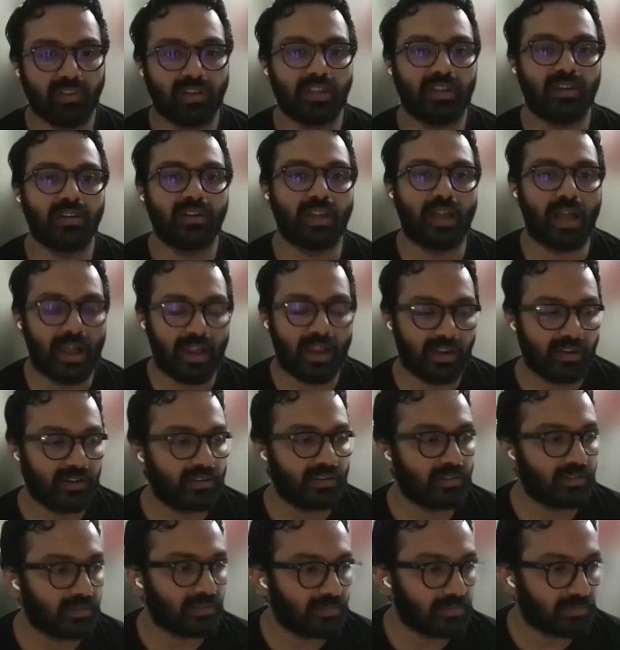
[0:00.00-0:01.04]
we can
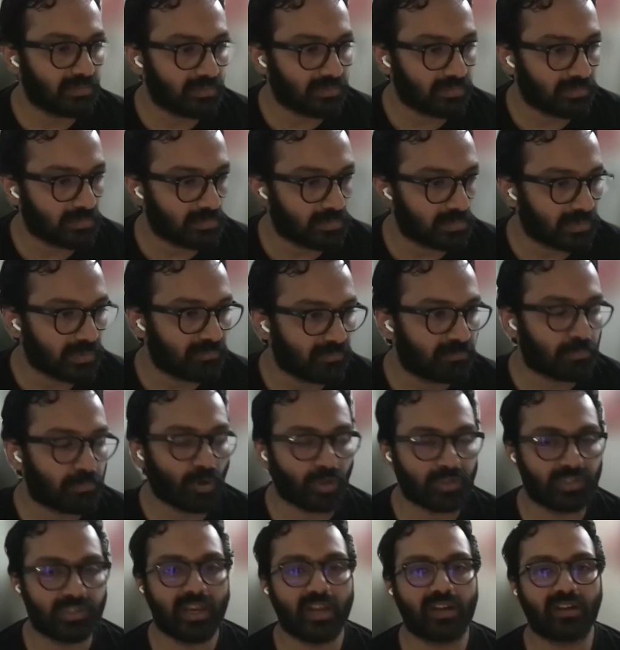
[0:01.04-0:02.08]

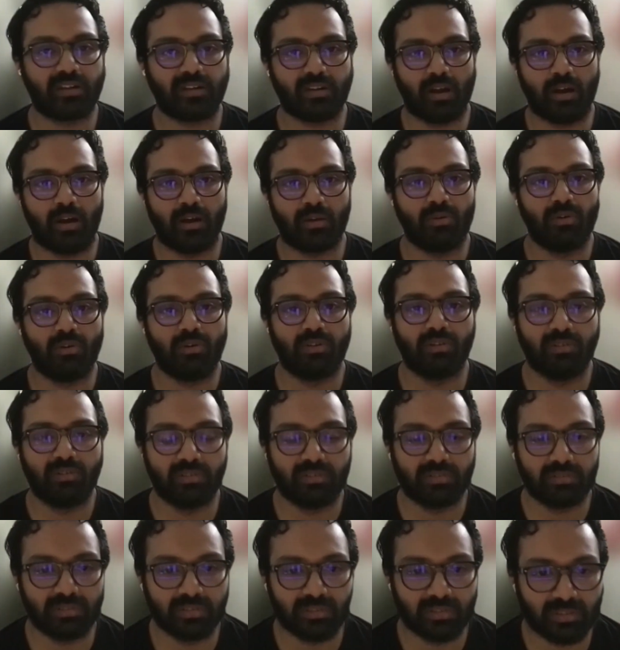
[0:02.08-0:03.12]
project our own
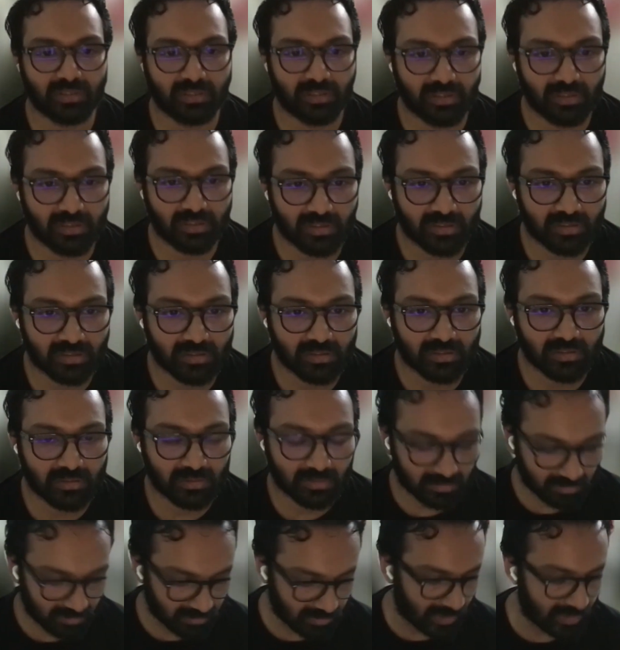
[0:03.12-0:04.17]

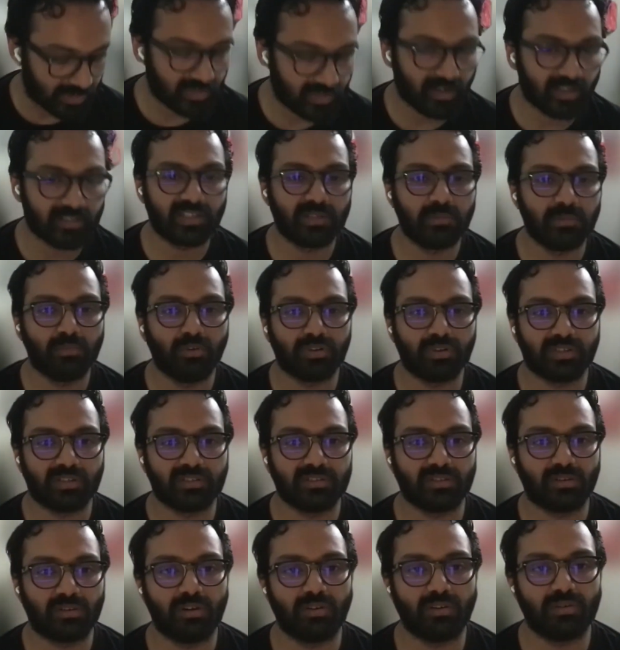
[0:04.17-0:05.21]
ideas and
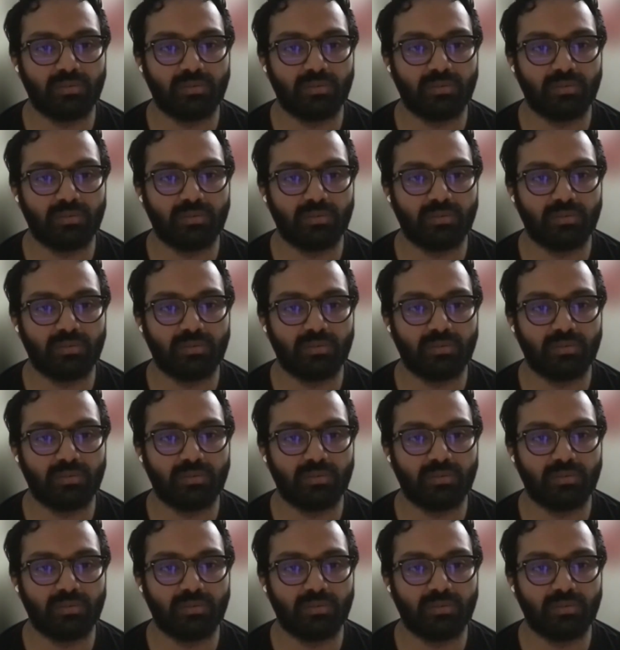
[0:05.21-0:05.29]
emotions